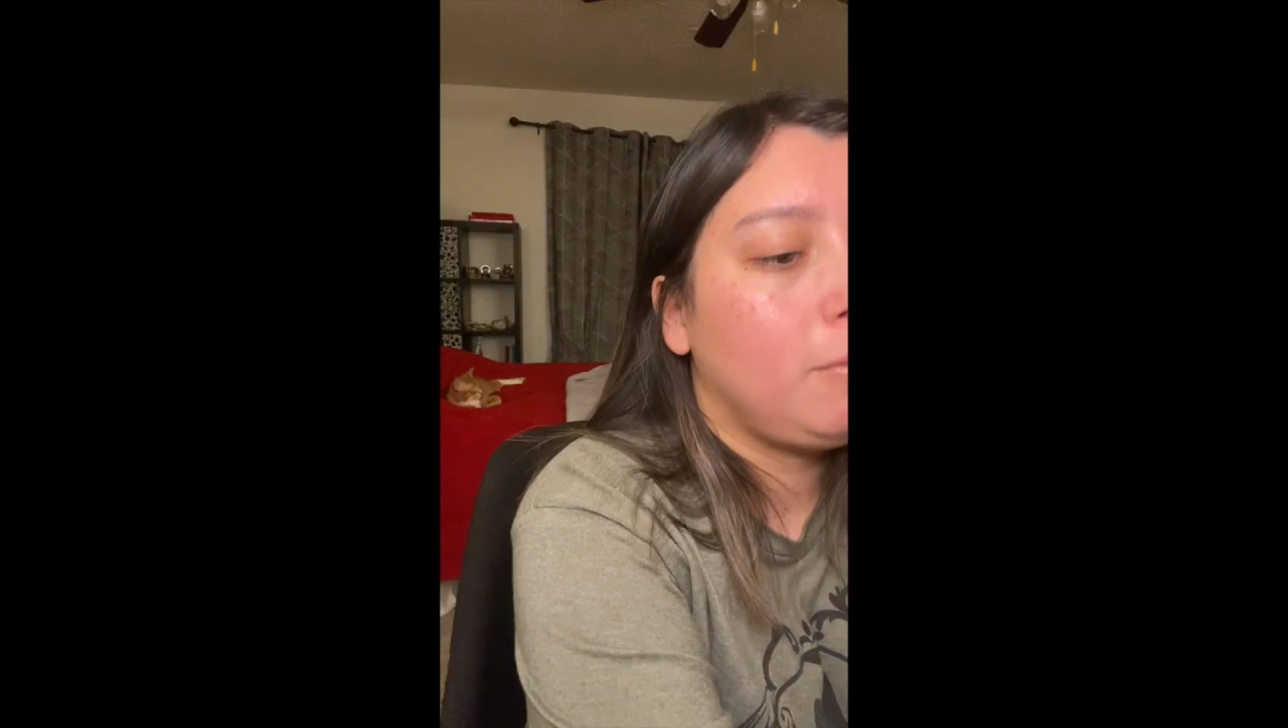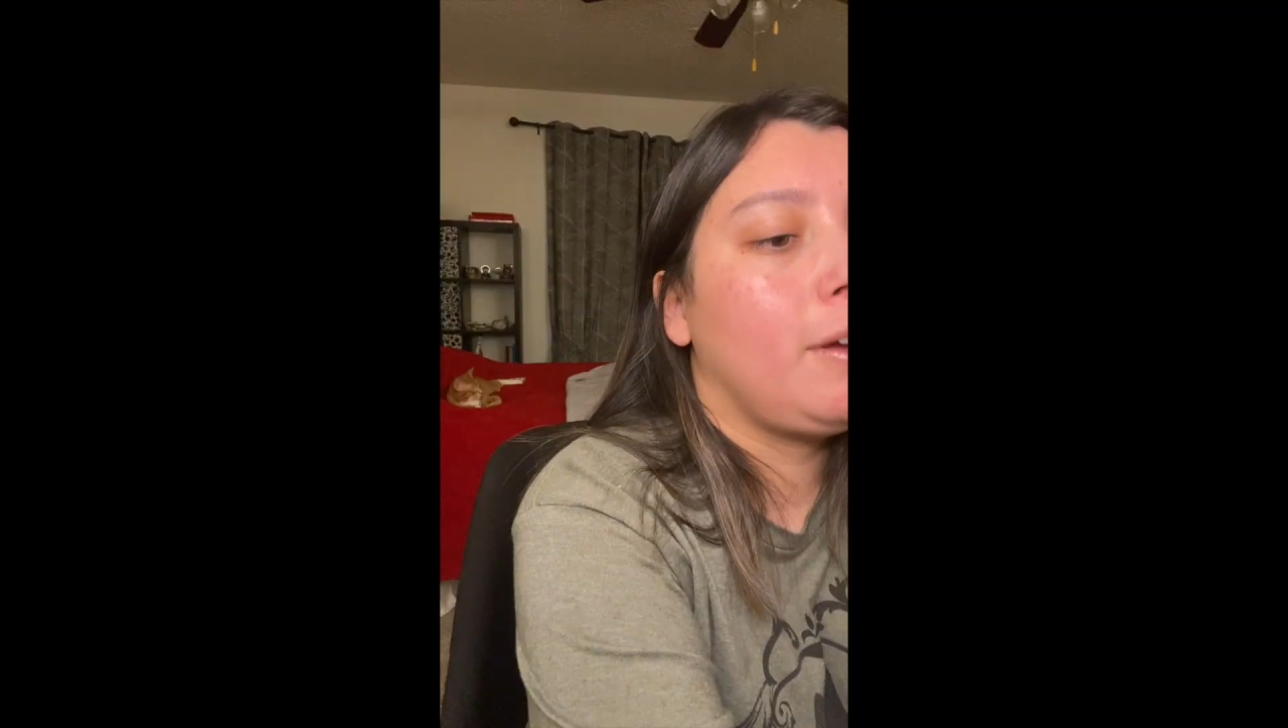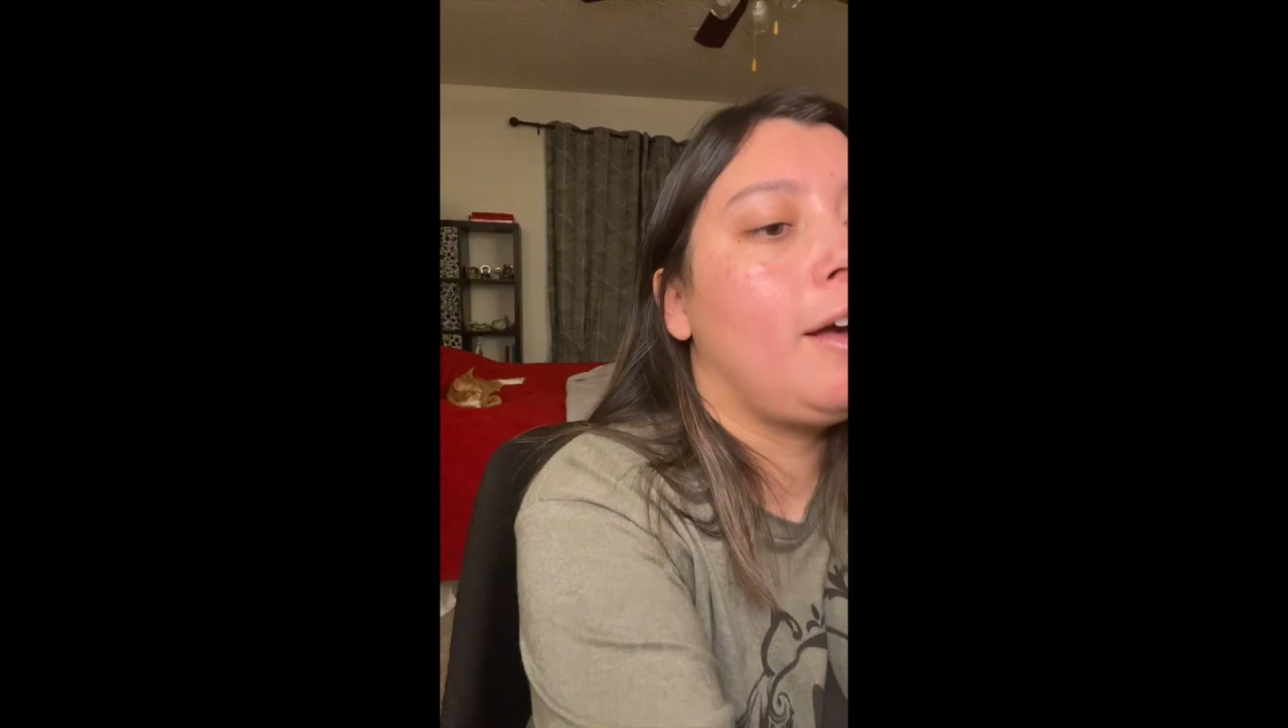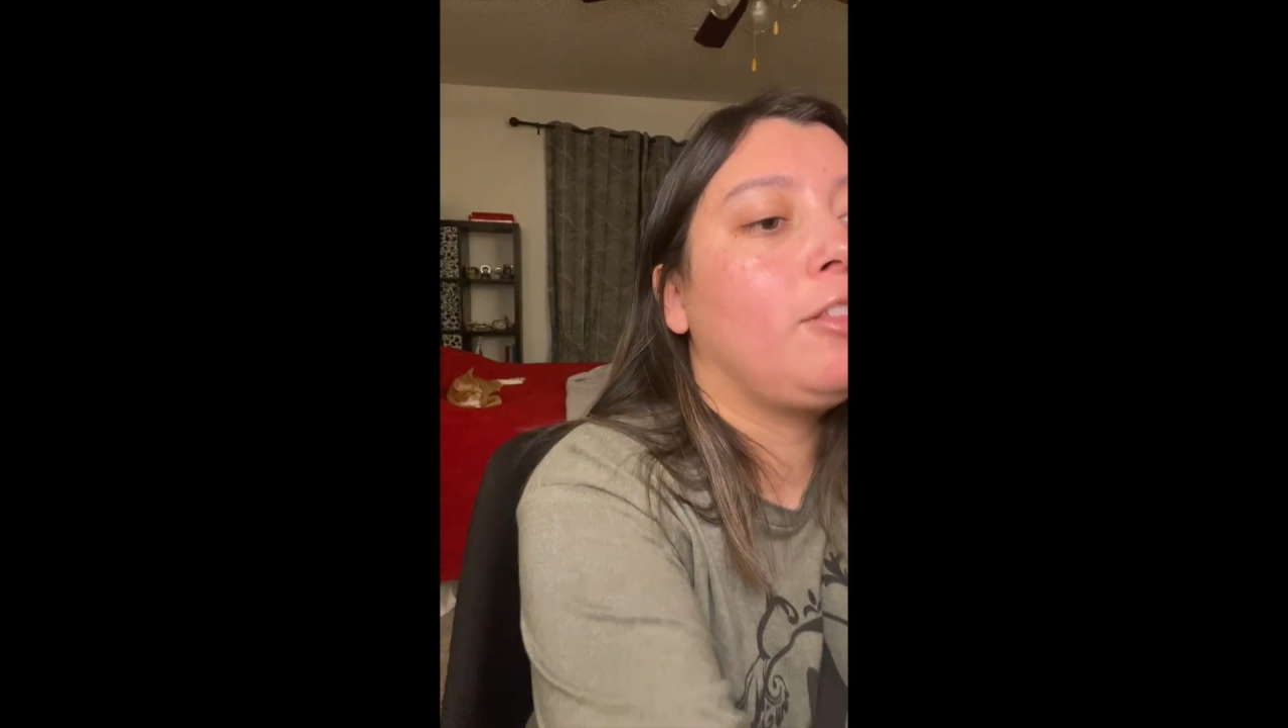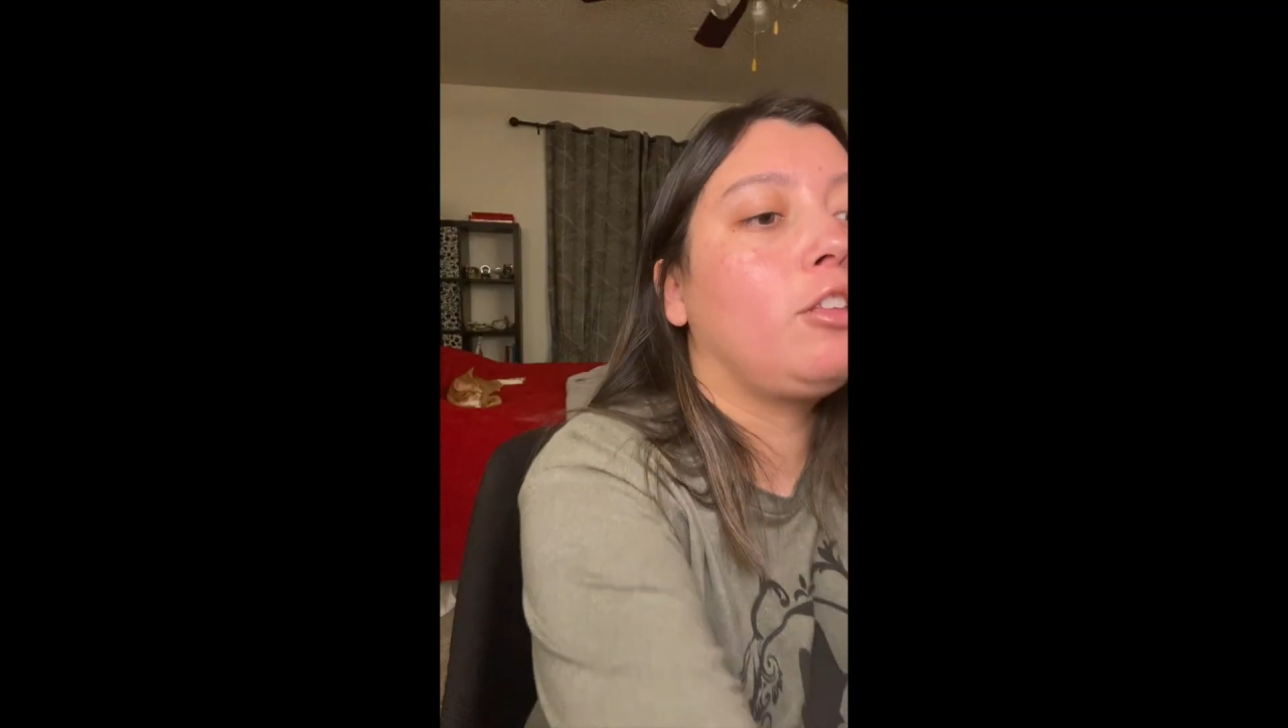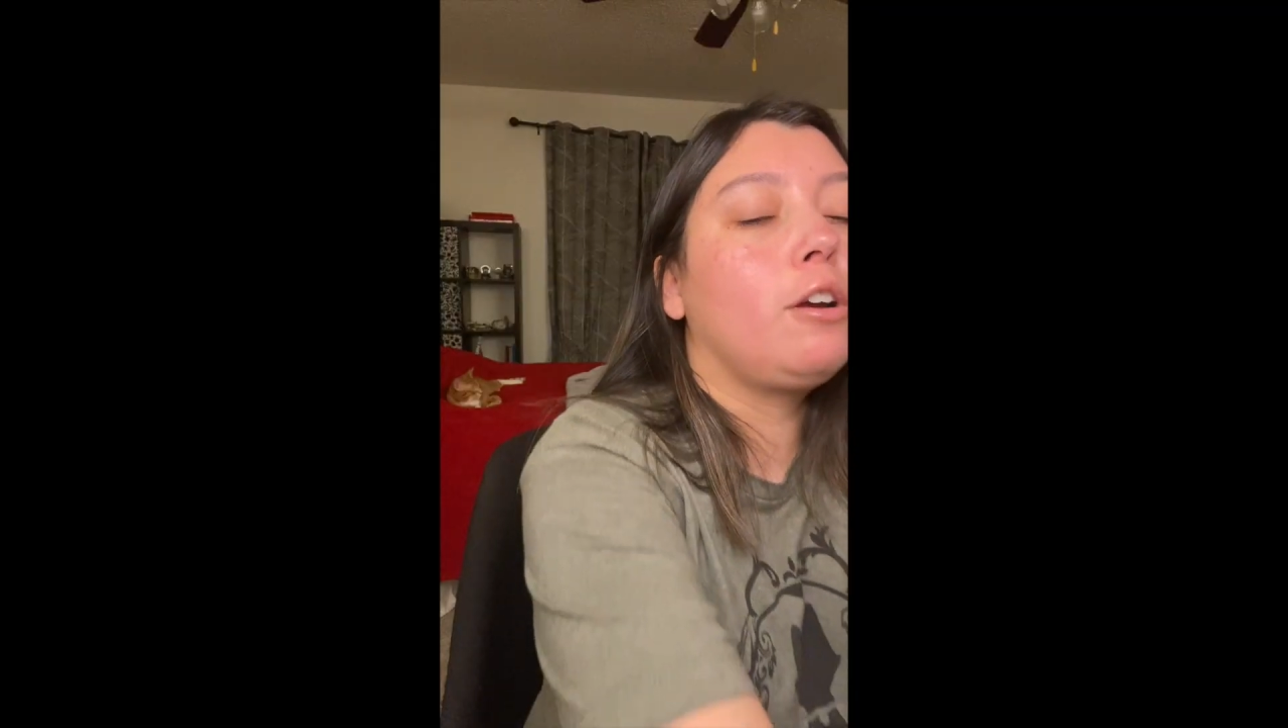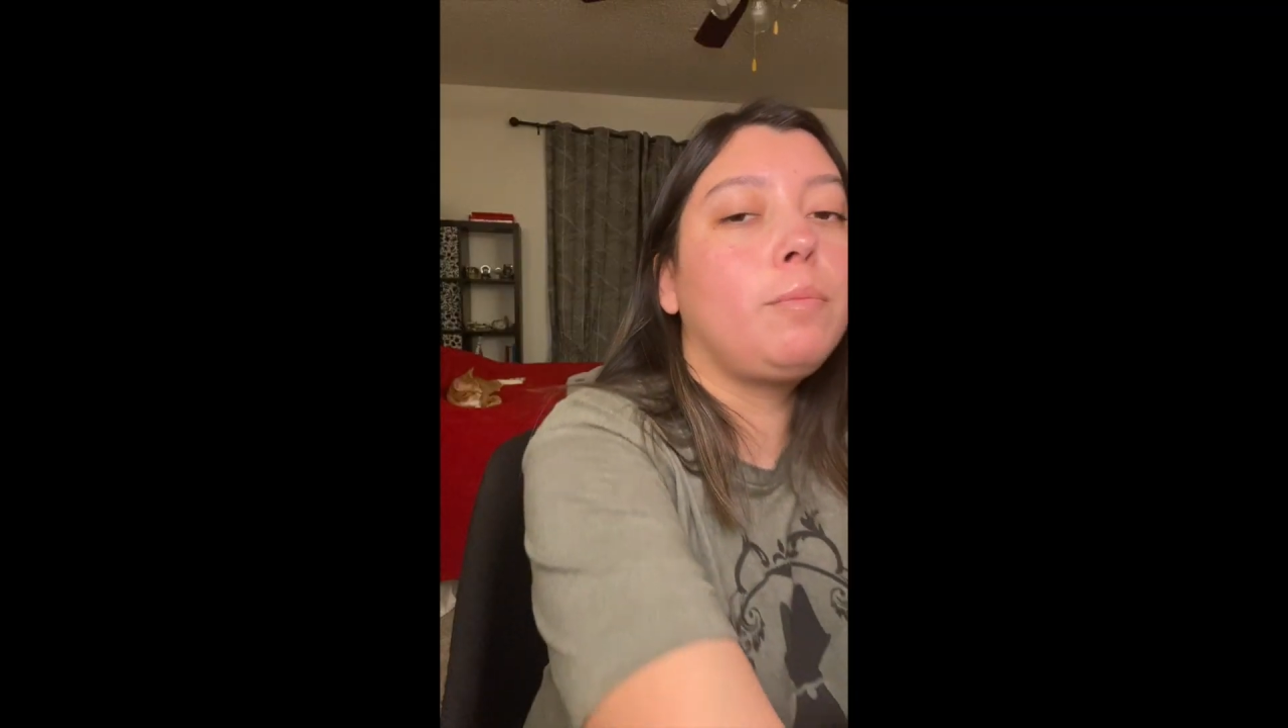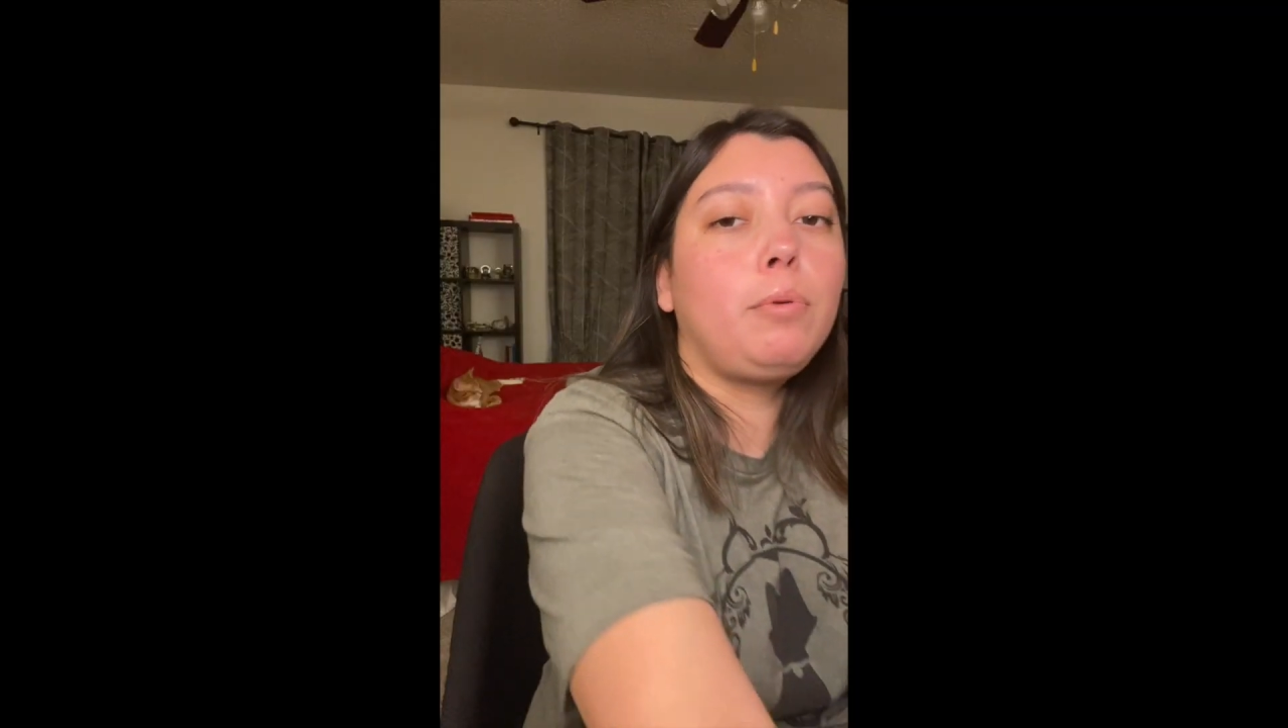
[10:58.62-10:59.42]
we got a 3rd